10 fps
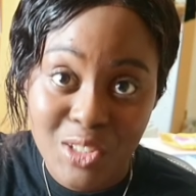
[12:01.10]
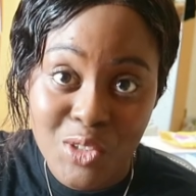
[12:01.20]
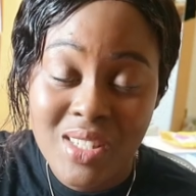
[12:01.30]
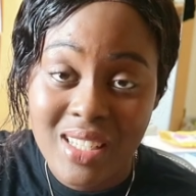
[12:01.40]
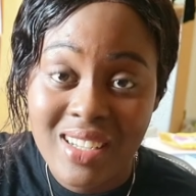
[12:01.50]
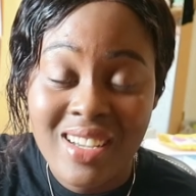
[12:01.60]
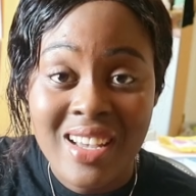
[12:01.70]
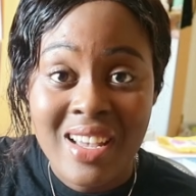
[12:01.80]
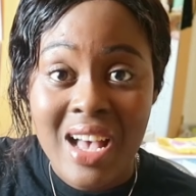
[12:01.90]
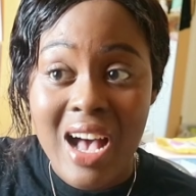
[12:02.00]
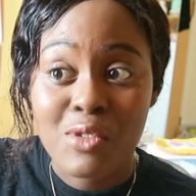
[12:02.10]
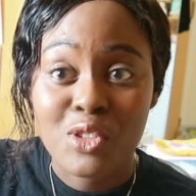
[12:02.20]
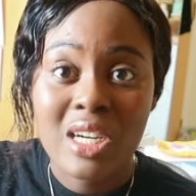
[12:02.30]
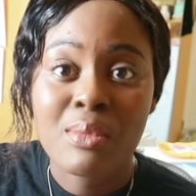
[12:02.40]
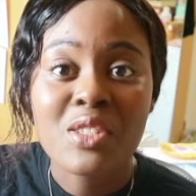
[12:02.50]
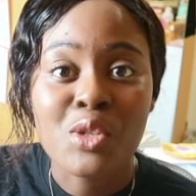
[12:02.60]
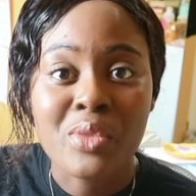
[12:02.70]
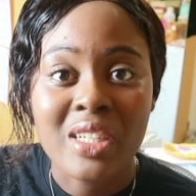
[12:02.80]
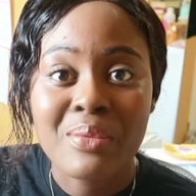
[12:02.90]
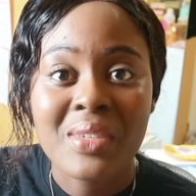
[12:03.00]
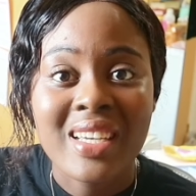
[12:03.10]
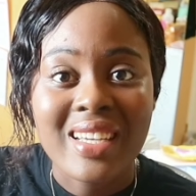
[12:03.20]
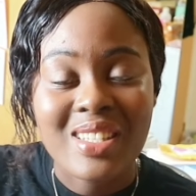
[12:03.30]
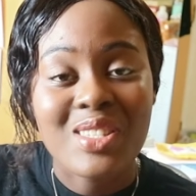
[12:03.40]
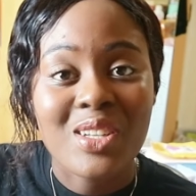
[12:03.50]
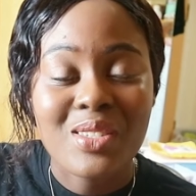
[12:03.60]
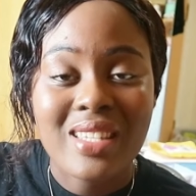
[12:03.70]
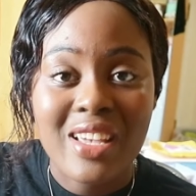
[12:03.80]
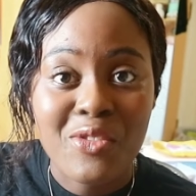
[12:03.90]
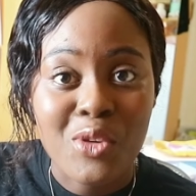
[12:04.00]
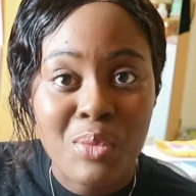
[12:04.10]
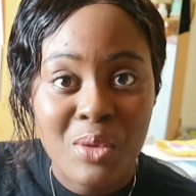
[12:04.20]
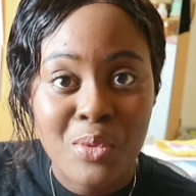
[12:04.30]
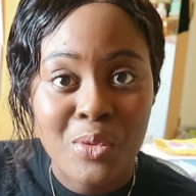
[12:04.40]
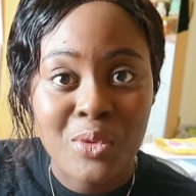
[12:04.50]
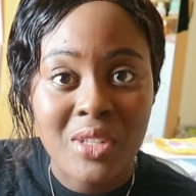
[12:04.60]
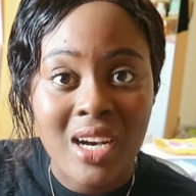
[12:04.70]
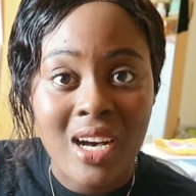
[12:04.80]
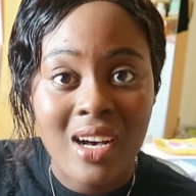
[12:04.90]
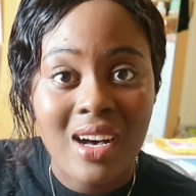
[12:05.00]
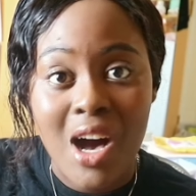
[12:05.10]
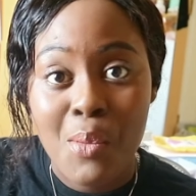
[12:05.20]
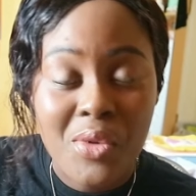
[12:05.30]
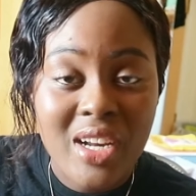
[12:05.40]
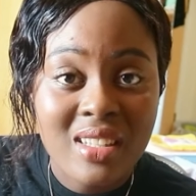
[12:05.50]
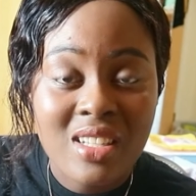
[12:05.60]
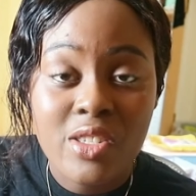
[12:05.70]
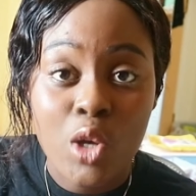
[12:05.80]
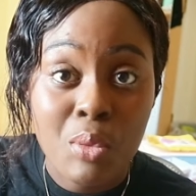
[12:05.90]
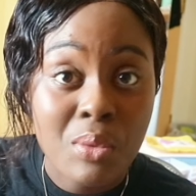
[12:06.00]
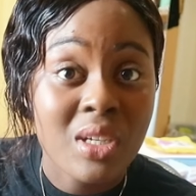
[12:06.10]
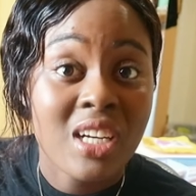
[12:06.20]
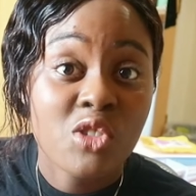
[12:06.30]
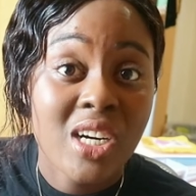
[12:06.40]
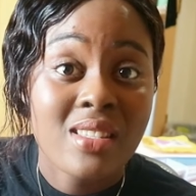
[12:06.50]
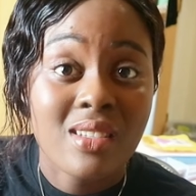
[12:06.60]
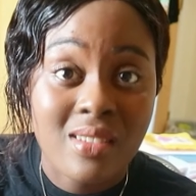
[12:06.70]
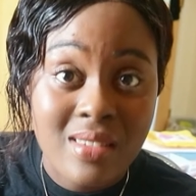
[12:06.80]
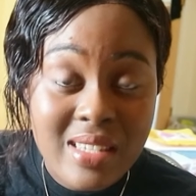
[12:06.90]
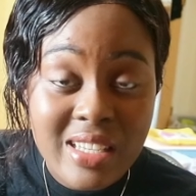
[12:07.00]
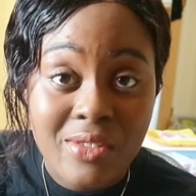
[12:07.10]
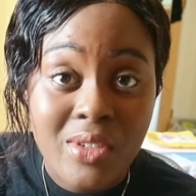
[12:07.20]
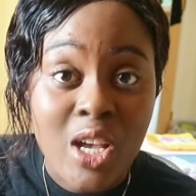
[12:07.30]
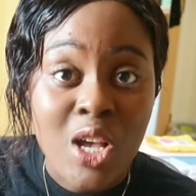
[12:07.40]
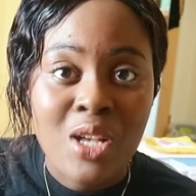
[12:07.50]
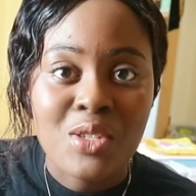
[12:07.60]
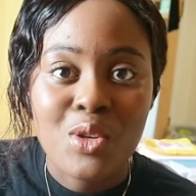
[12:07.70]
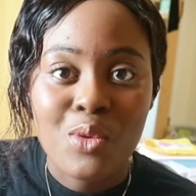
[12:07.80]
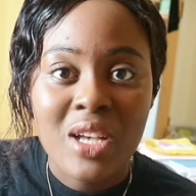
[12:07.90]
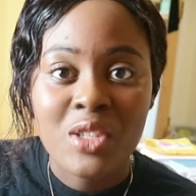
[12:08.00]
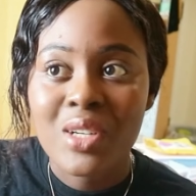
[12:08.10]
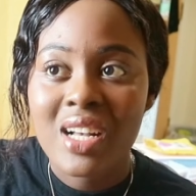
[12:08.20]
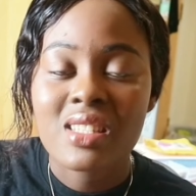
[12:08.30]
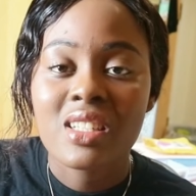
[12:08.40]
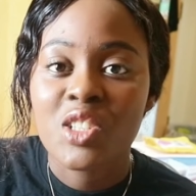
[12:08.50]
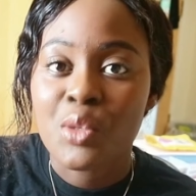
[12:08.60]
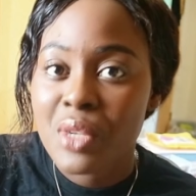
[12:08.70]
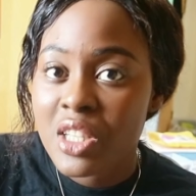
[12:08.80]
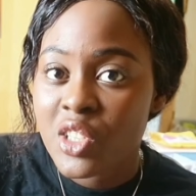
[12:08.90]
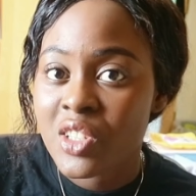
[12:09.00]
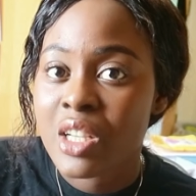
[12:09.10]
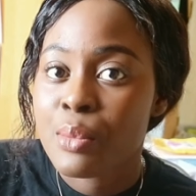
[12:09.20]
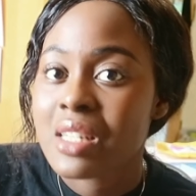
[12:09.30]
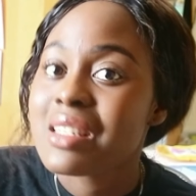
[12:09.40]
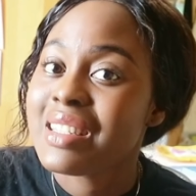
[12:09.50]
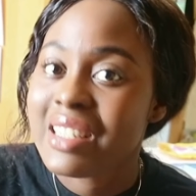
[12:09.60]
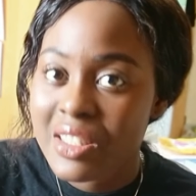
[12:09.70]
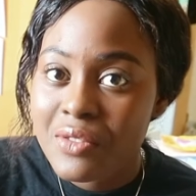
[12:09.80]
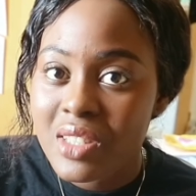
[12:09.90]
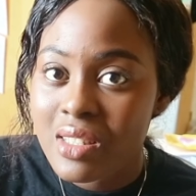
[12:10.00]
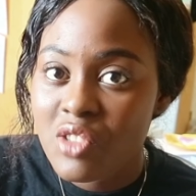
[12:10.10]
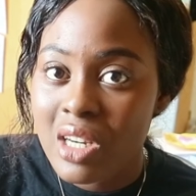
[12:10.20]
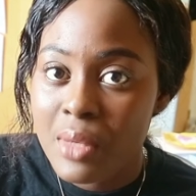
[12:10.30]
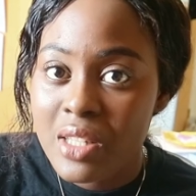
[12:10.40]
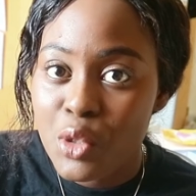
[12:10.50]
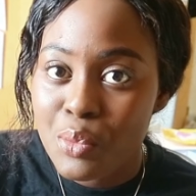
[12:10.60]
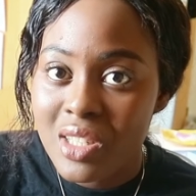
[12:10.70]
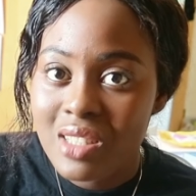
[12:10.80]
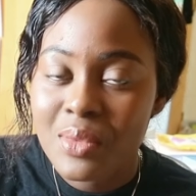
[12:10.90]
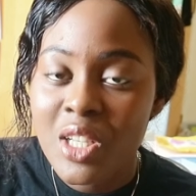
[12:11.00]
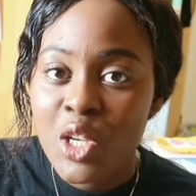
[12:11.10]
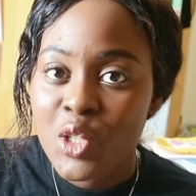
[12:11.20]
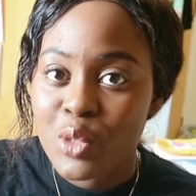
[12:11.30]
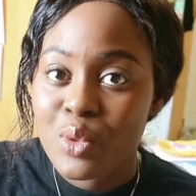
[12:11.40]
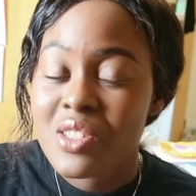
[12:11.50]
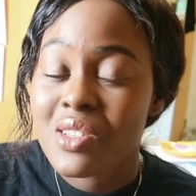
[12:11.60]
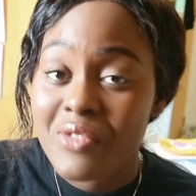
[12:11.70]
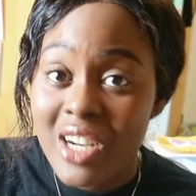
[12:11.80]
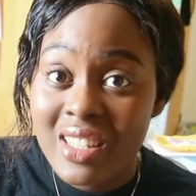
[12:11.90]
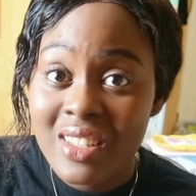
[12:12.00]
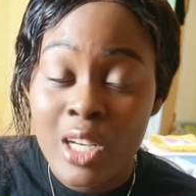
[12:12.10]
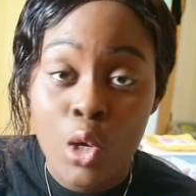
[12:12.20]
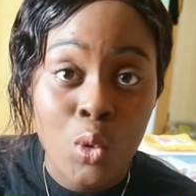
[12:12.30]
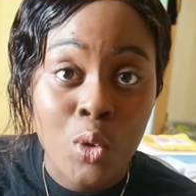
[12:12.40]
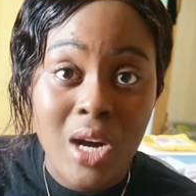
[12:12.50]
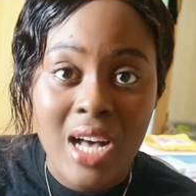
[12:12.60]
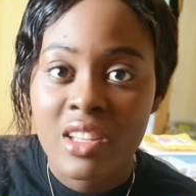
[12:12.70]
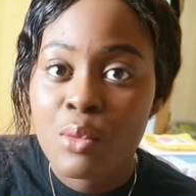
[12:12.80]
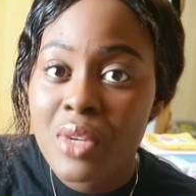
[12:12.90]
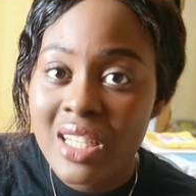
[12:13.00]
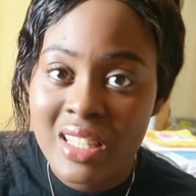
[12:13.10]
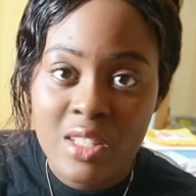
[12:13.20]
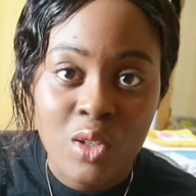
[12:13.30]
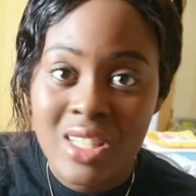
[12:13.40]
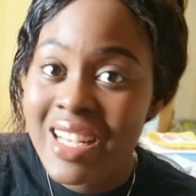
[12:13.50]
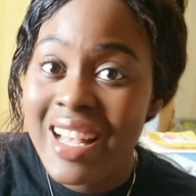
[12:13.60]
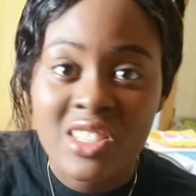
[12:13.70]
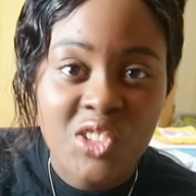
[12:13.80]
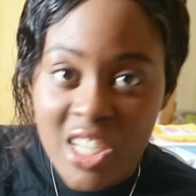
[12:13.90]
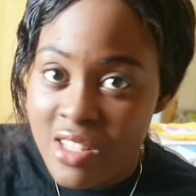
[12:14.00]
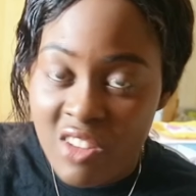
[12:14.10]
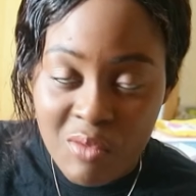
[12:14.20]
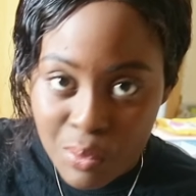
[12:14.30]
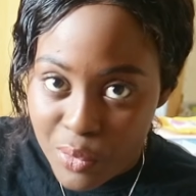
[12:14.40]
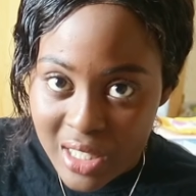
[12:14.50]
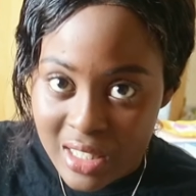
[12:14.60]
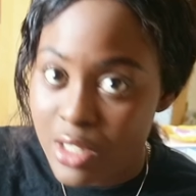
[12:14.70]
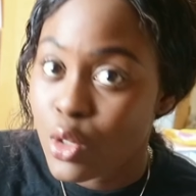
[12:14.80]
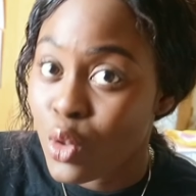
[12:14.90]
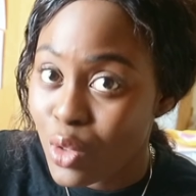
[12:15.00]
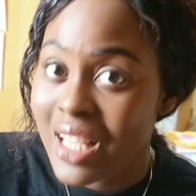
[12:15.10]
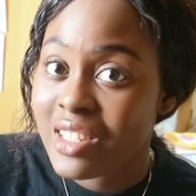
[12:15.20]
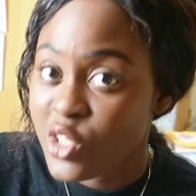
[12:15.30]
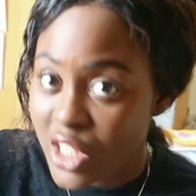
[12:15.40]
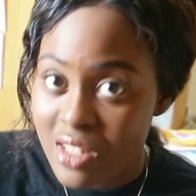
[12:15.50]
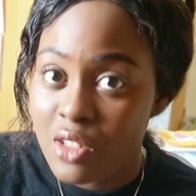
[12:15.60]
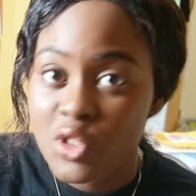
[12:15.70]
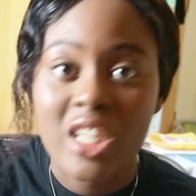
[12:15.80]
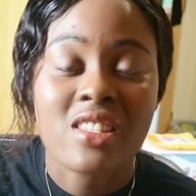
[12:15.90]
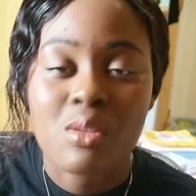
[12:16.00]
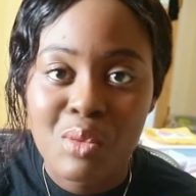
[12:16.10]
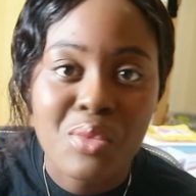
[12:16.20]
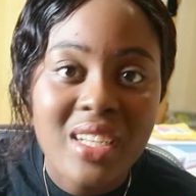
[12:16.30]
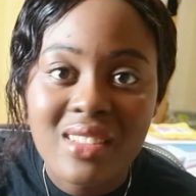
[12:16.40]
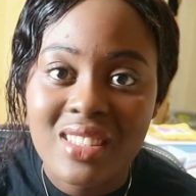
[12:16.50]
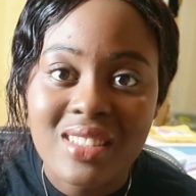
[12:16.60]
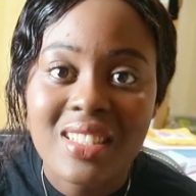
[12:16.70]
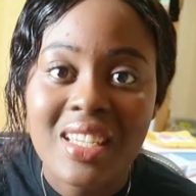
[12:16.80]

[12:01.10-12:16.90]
use it. And for trimethoprim, it's not safe for people that are pregnant or people that are trying to conceive. So when you're counseling your patient and you're about to give this trimethoprim, you want to find out that, oh, are they pregnant, or is there any chance of being pregnant, or any chance of trying to be pregnant?